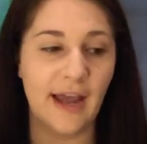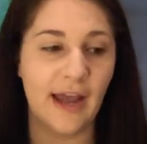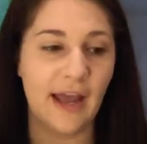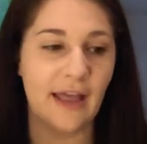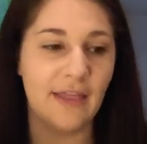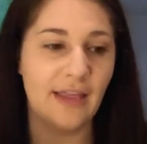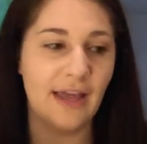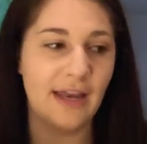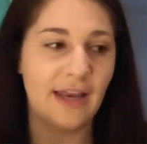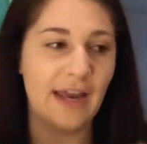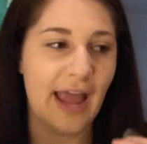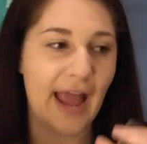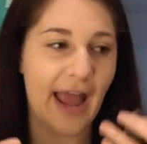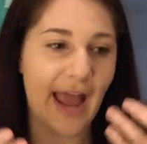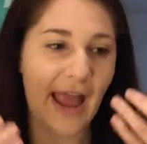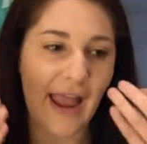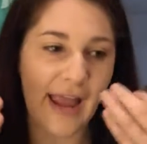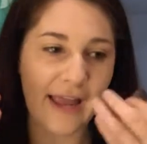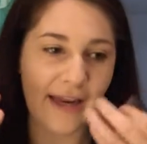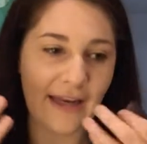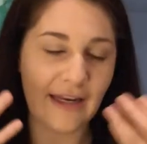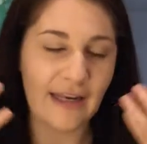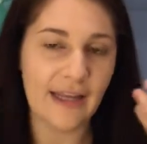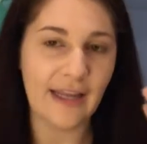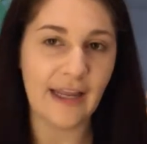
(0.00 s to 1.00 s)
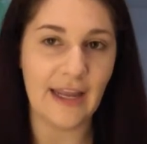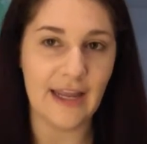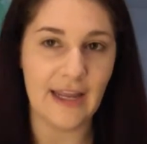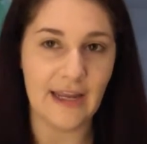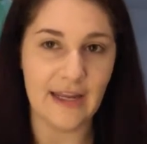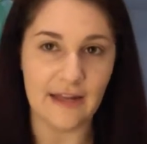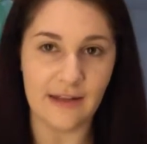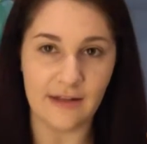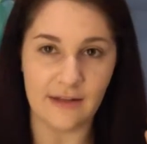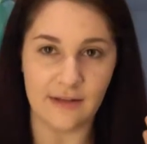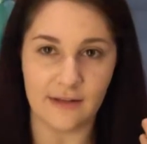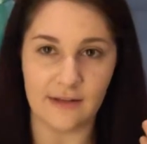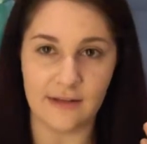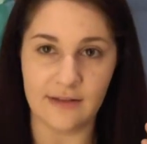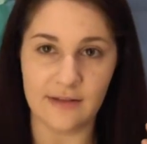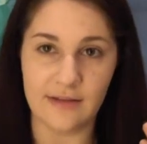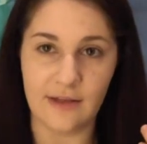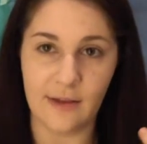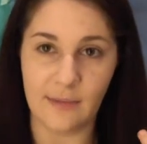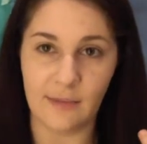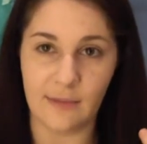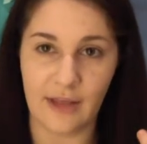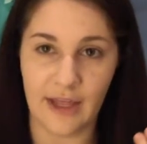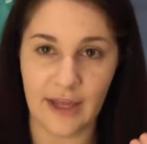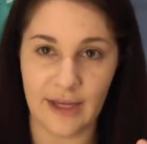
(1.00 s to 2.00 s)
And then adding in
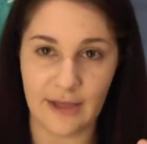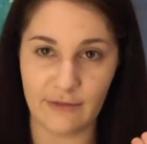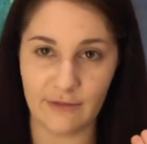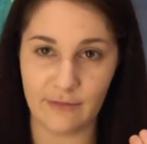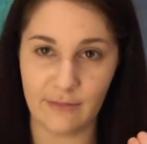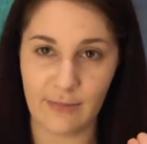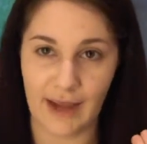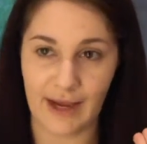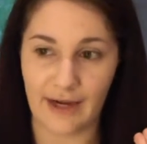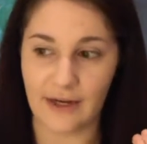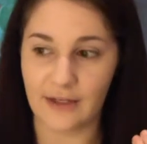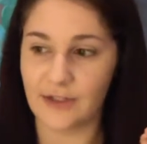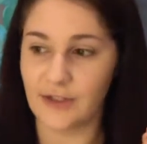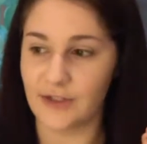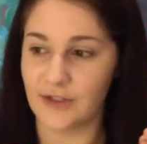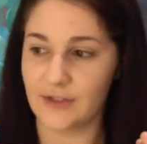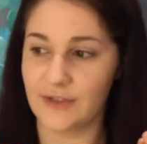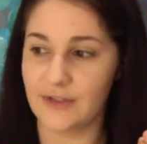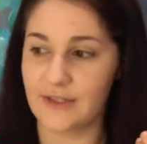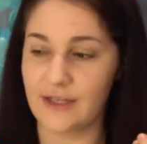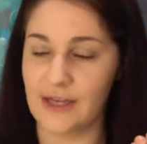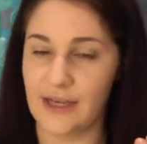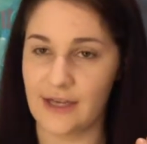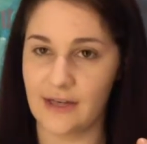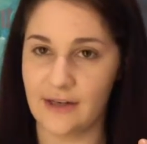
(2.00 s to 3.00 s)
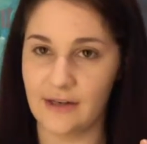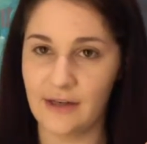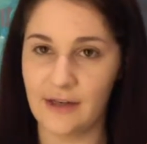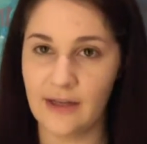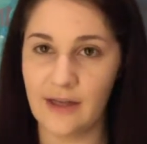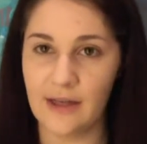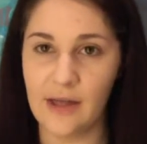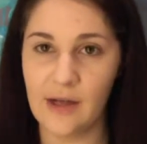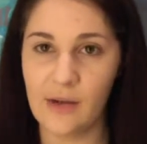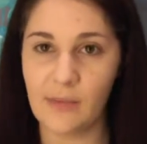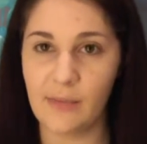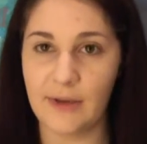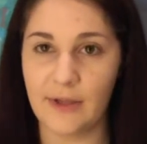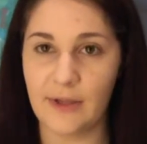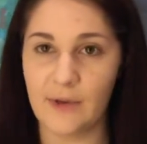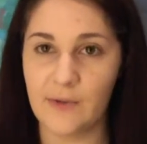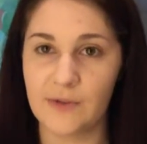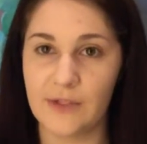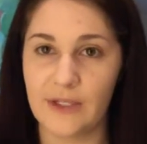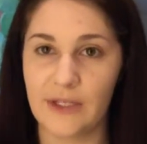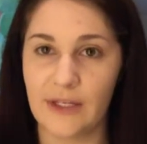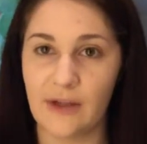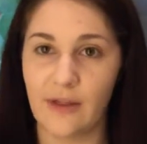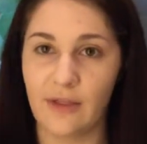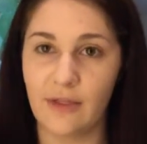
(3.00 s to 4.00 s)
some life back to your skin by
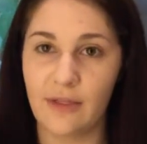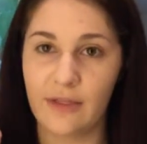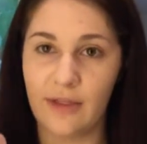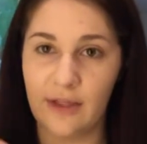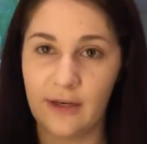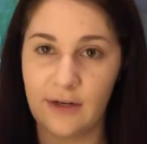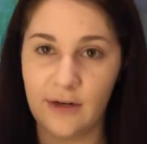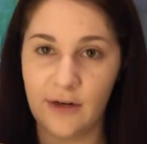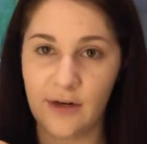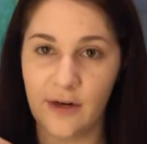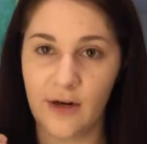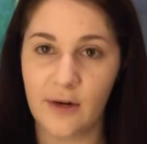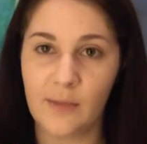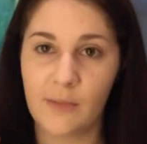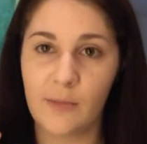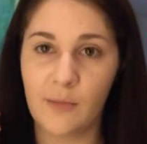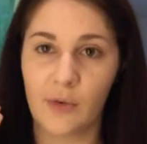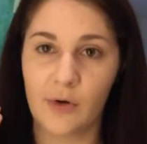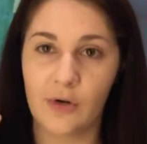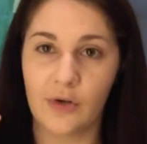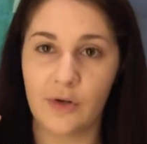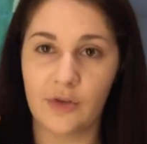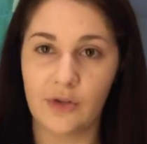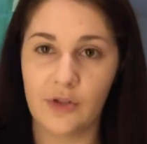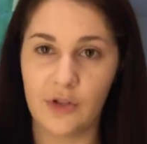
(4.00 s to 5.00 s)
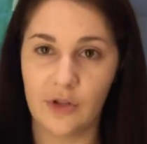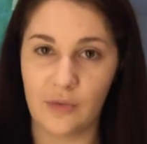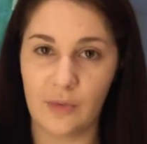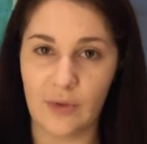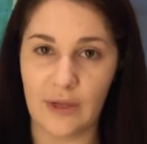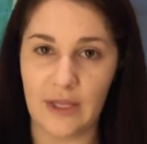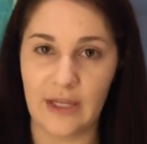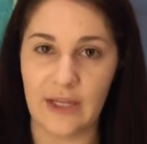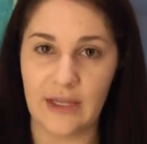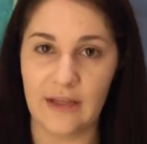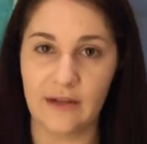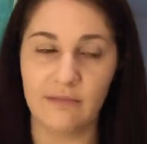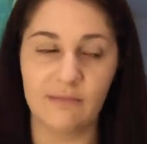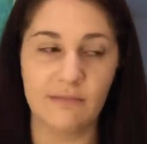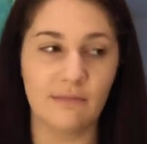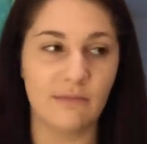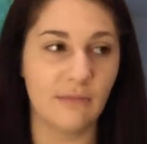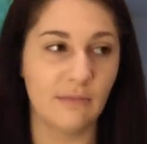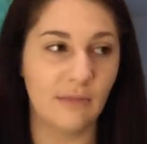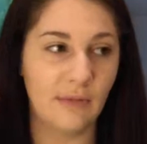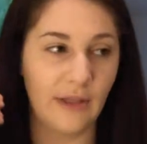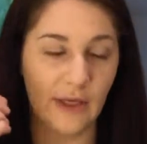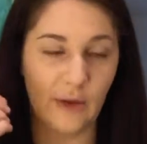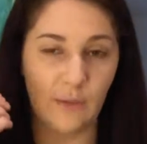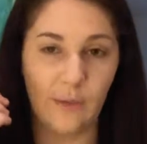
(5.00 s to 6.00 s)
using a thinner, more dewy
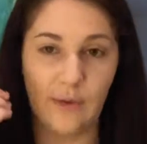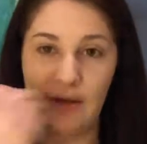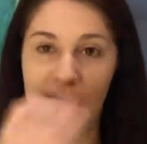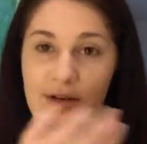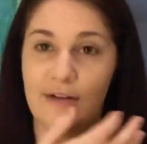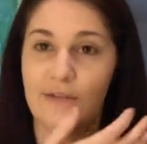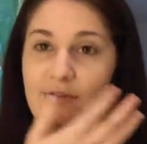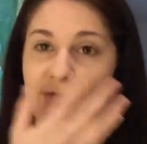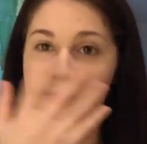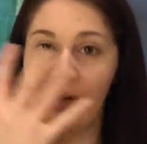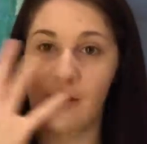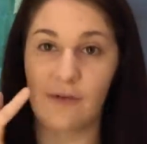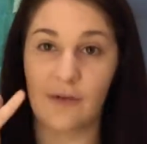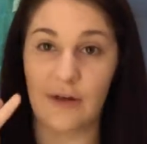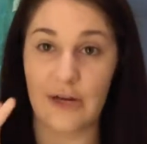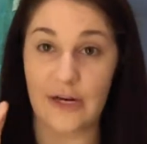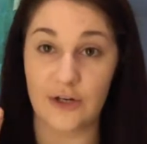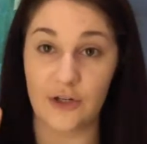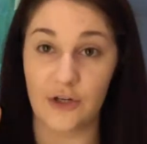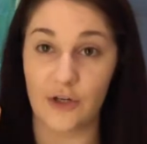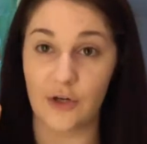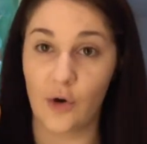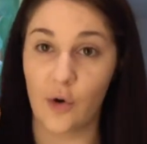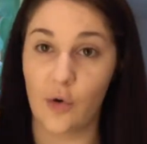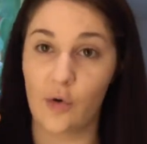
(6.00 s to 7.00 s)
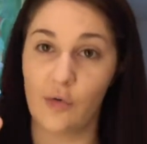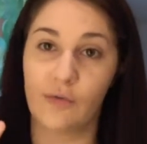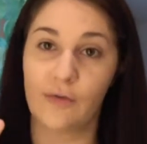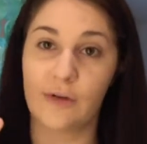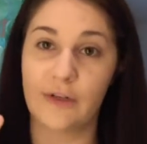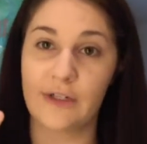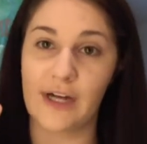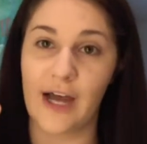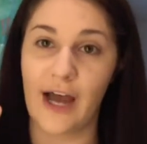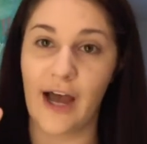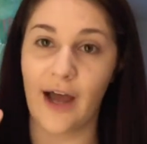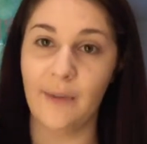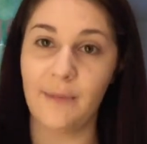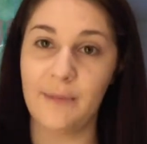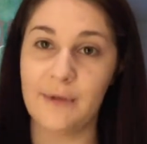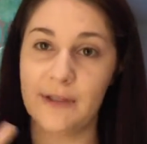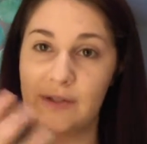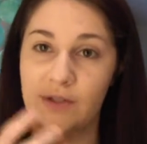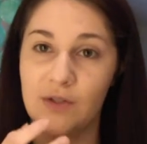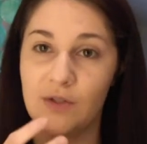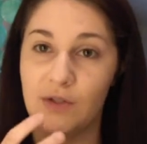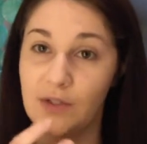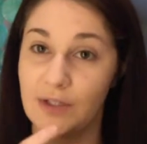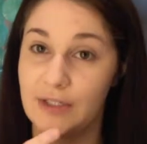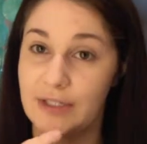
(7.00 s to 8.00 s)
liquid foundation over top
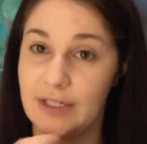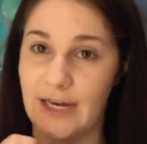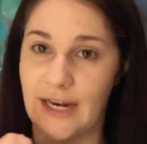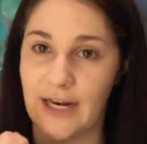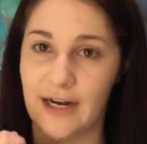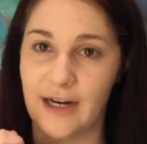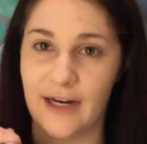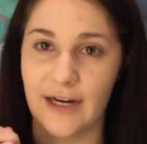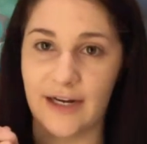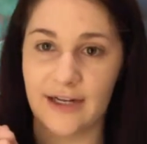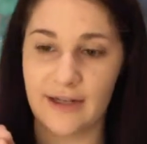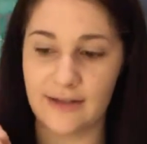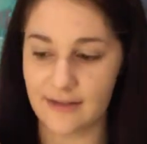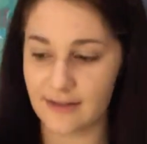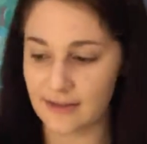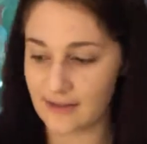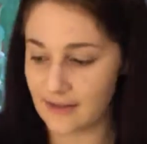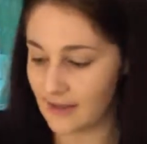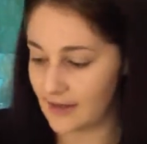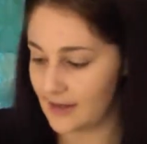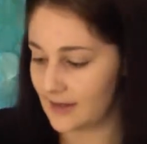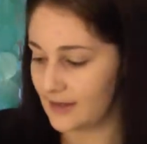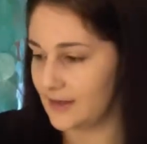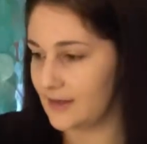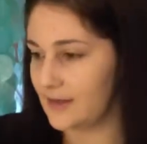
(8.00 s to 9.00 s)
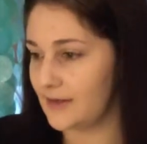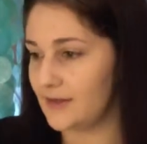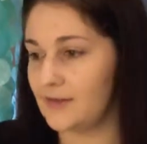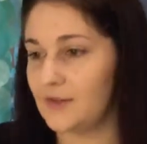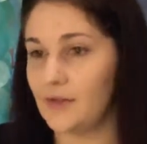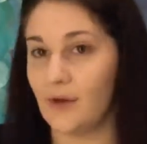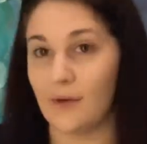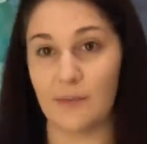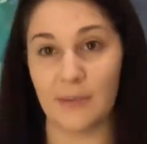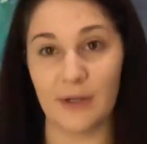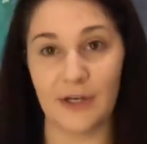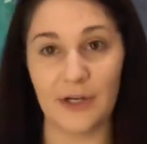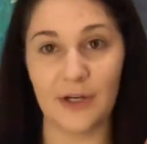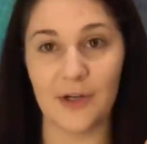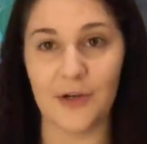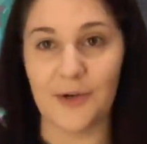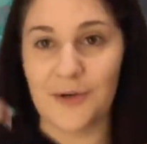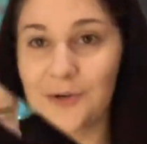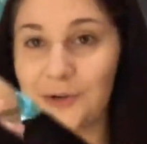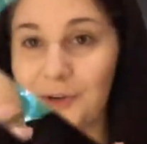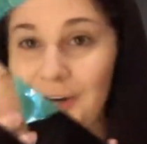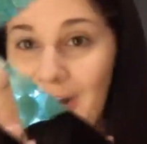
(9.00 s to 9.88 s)
in certain areas. So I'm gonna go